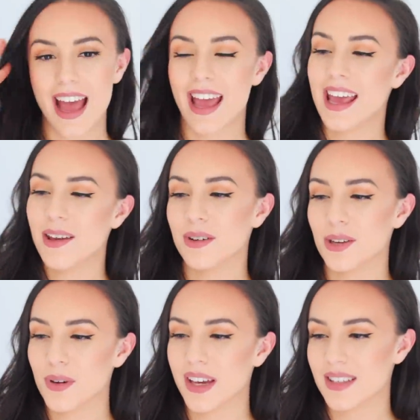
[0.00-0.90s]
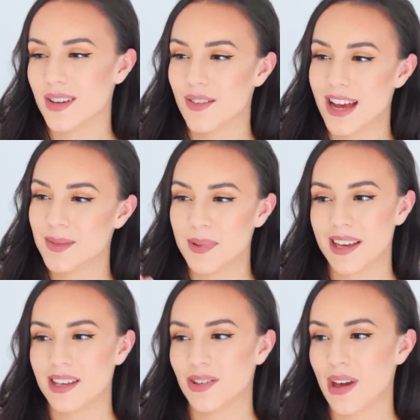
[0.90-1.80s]
I hate when you're working to a
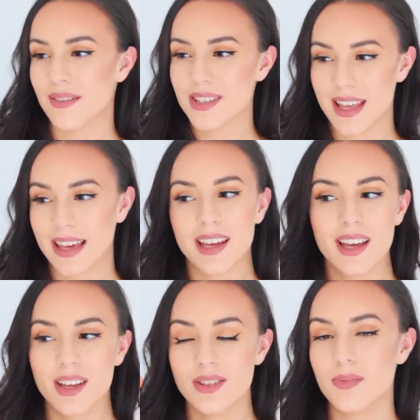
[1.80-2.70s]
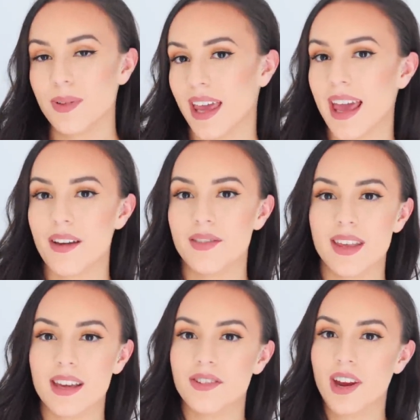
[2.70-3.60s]
recipe and you have to like duplicate
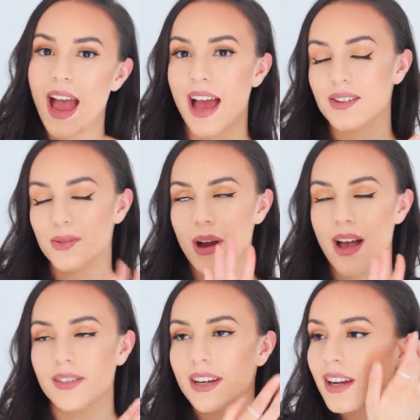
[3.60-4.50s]
everything in your head or whatever.